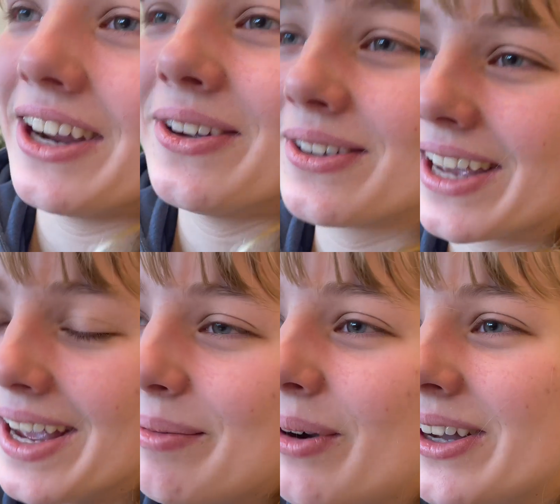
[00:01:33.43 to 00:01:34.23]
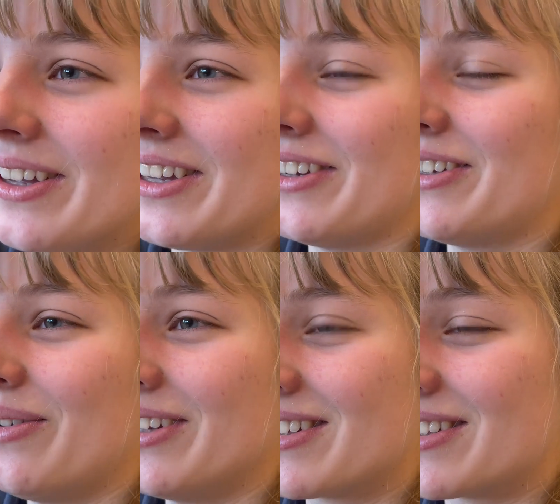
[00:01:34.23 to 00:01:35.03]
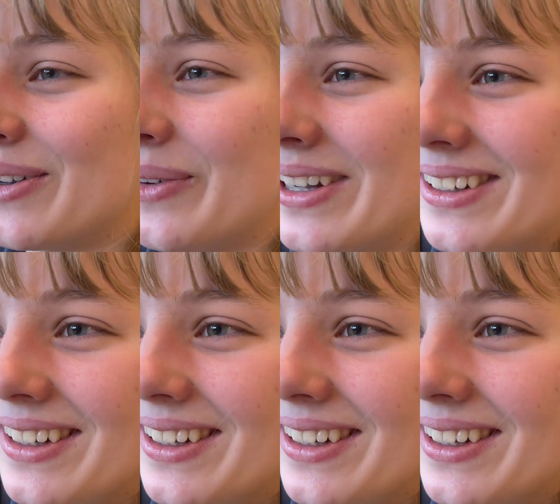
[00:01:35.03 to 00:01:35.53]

you okay, Boyle? You don't look so well.